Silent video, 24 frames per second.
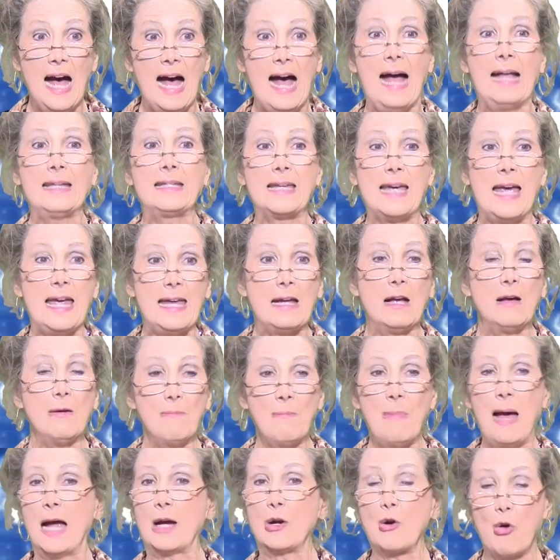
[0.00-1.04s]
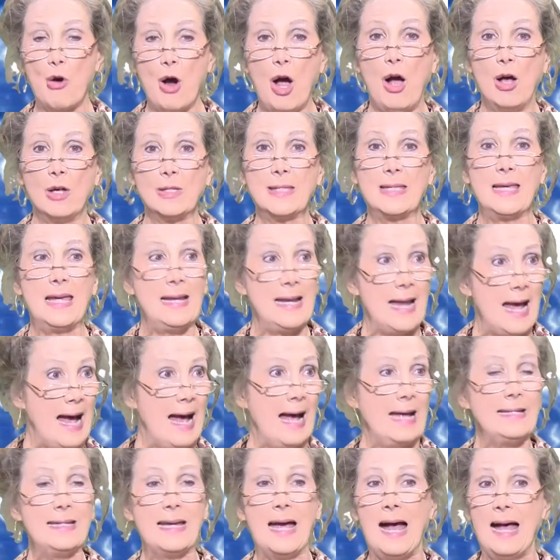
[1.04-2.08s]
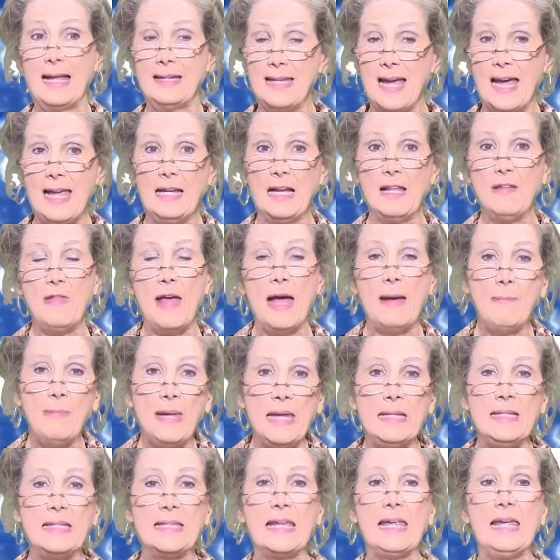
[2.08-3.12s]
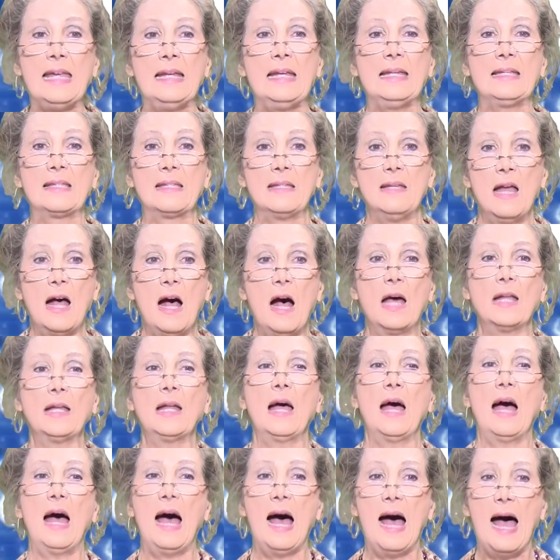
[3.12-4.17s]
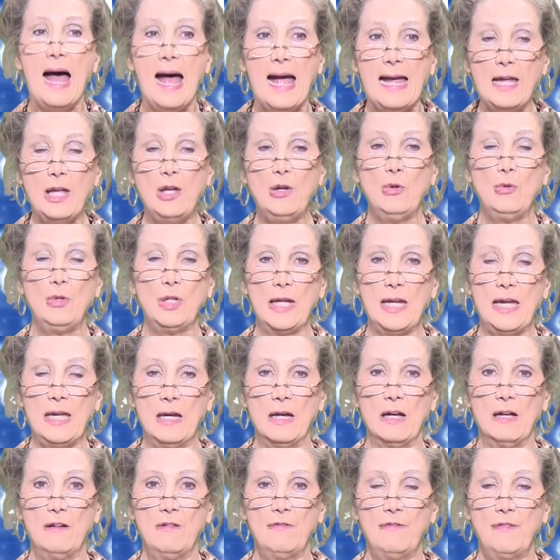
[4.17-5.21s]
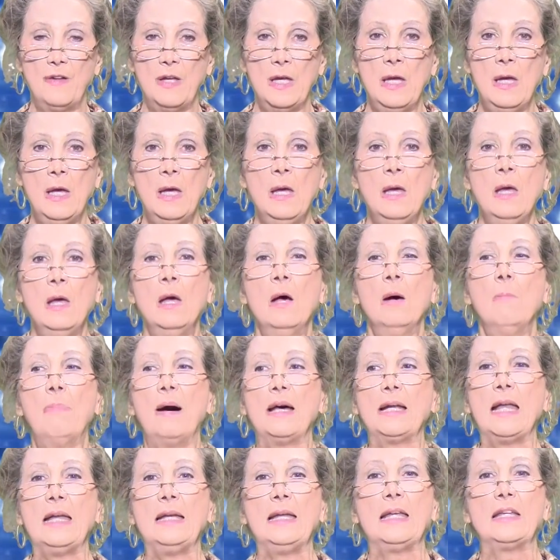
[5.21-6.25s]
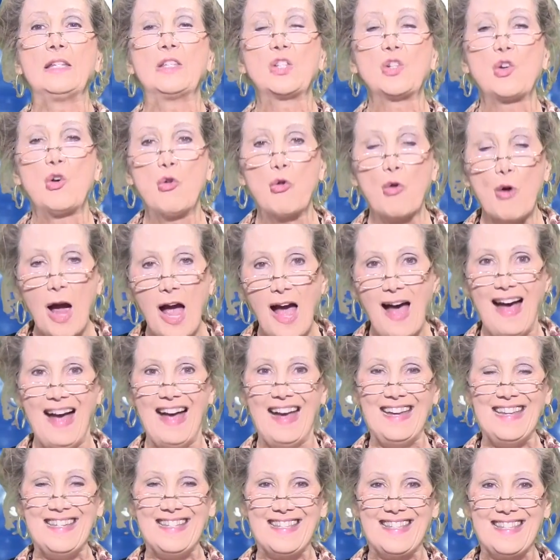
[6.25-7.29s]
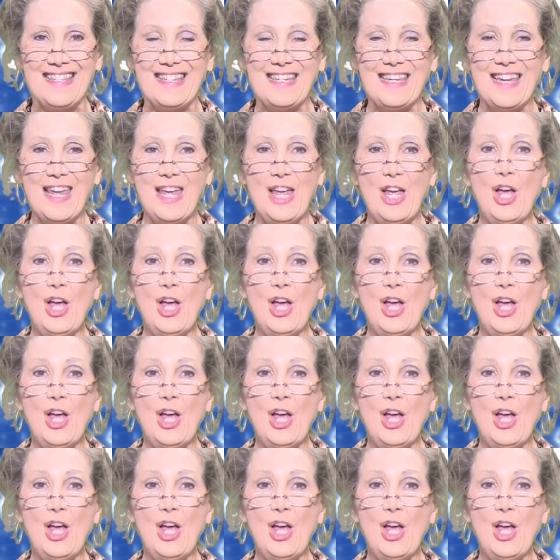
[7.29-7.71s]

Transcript: I take up my cross and I die daily. That means it is not I who live, but it is Christ